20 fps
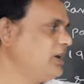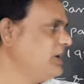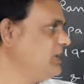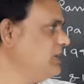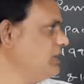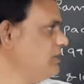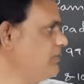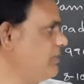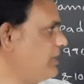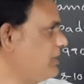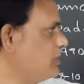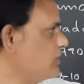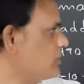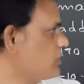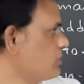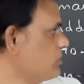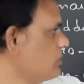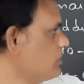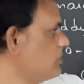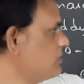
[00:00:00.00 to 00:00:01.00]
he went
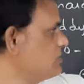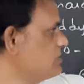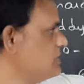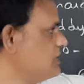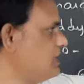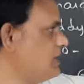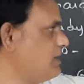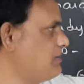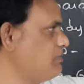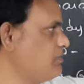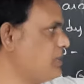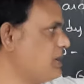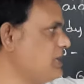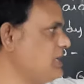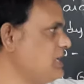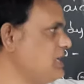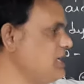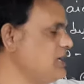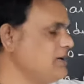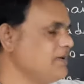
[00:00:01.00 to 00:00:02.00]
to
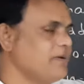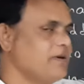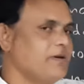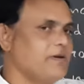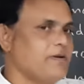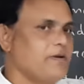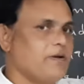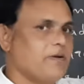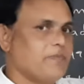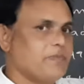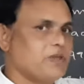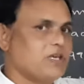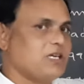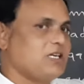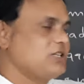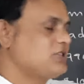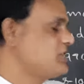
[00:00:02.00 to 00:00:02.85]
Channampalli. He